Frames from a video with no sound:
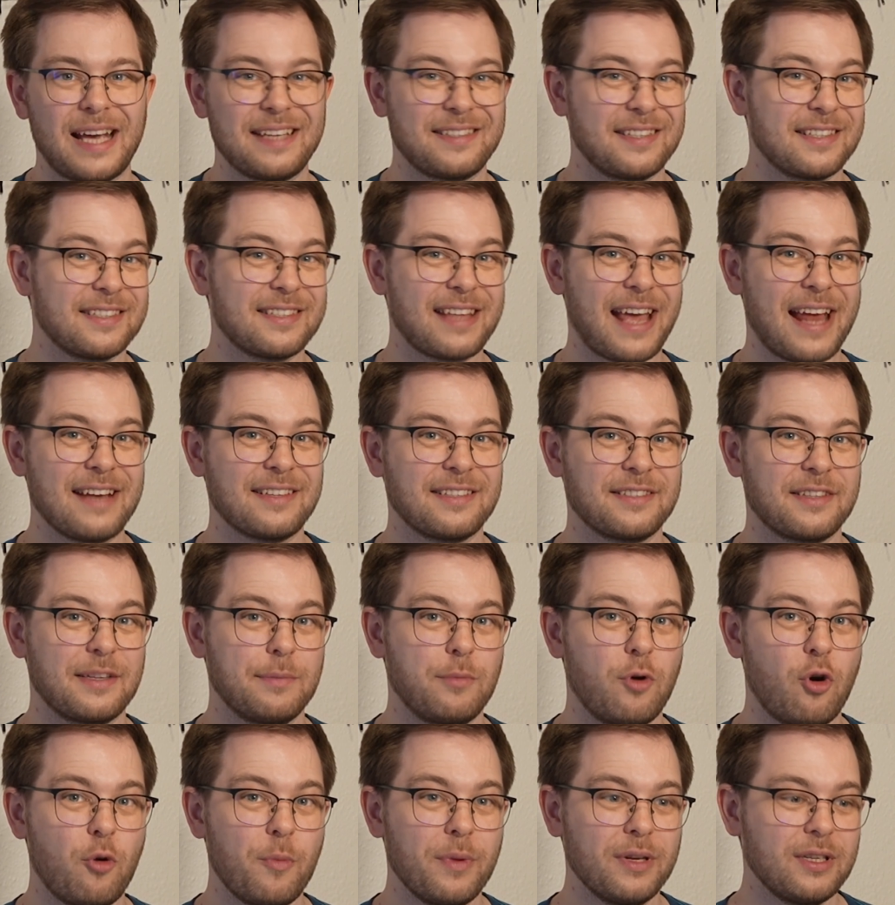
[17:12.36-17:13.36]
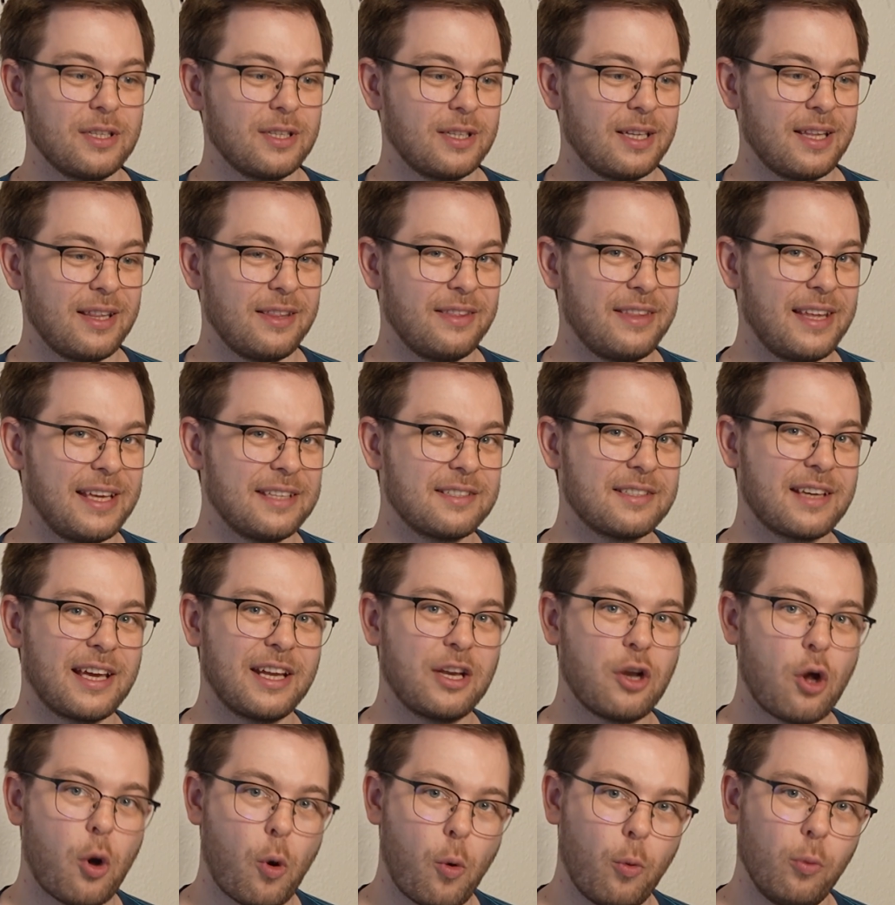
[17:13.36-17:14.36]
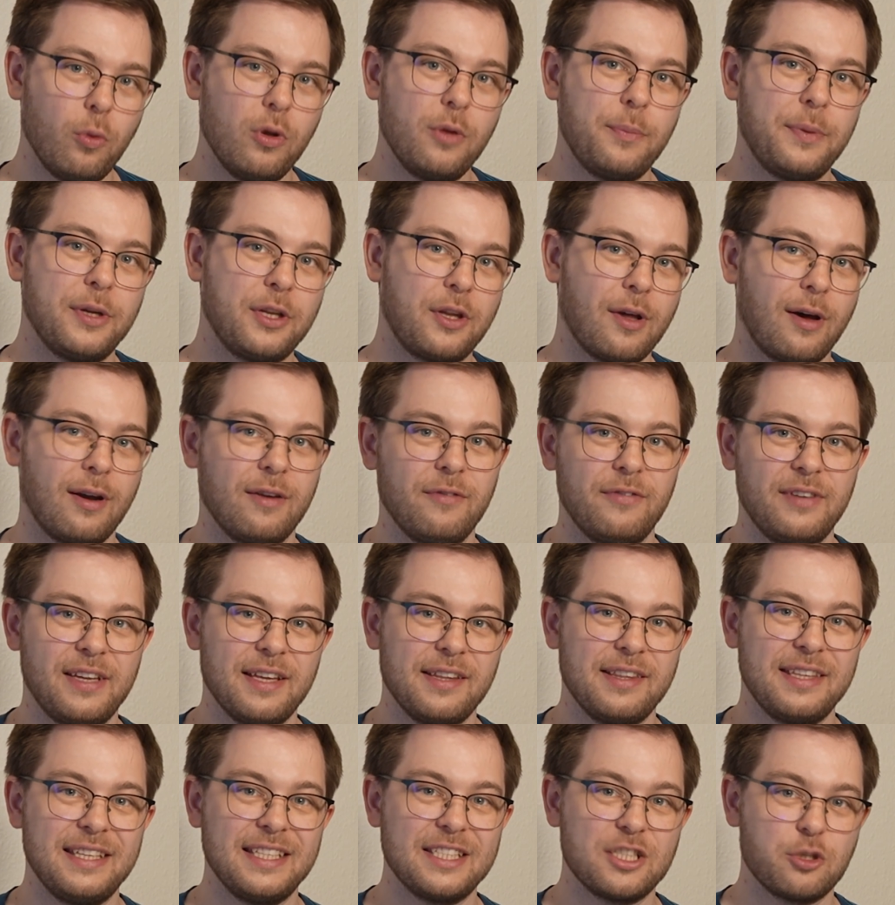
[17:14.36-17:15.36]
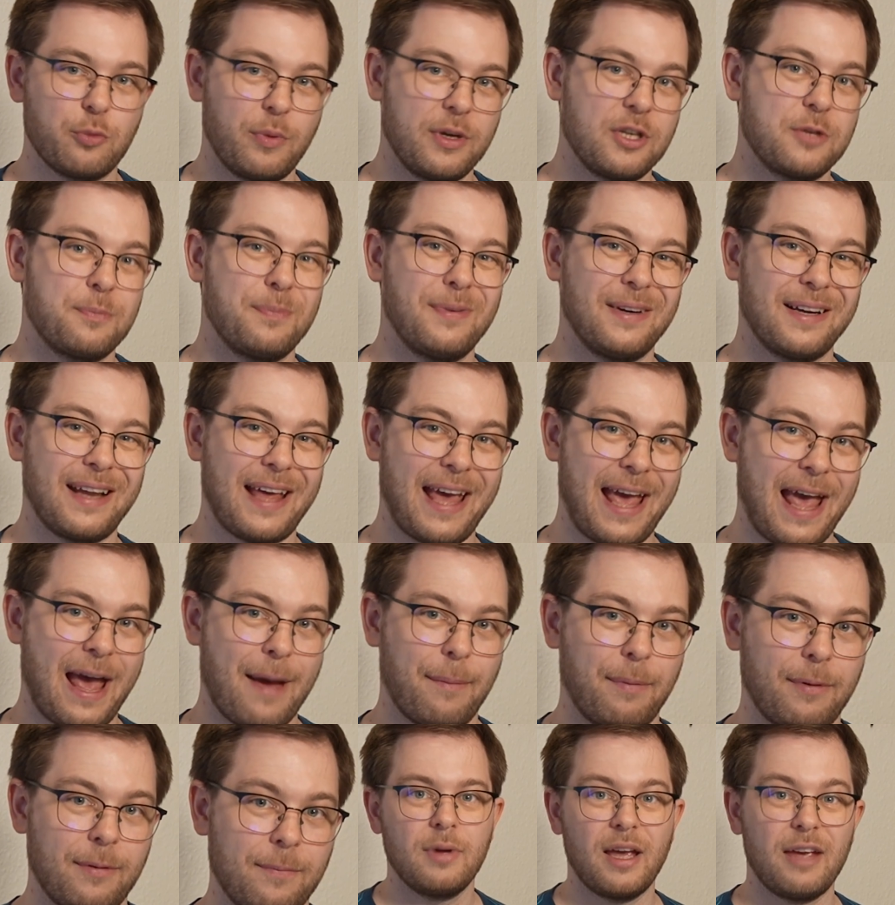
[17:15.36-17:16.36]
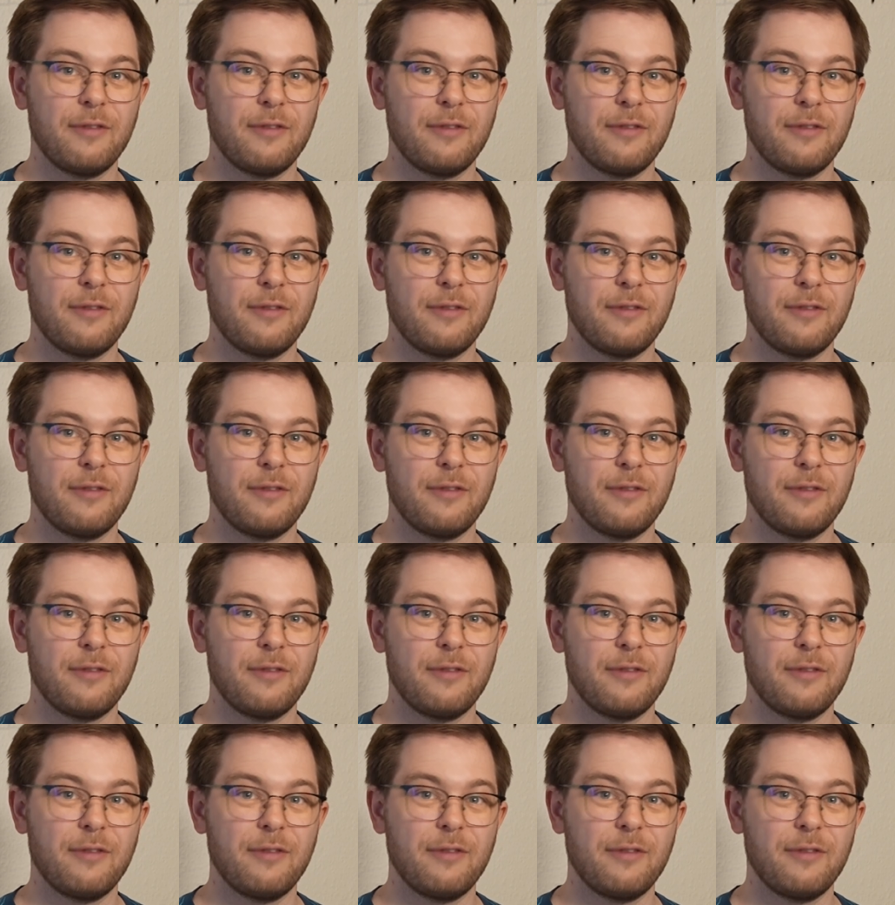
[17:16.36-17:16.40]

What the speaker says: As it stands at the moment, this can only be done via the SwitchBot app.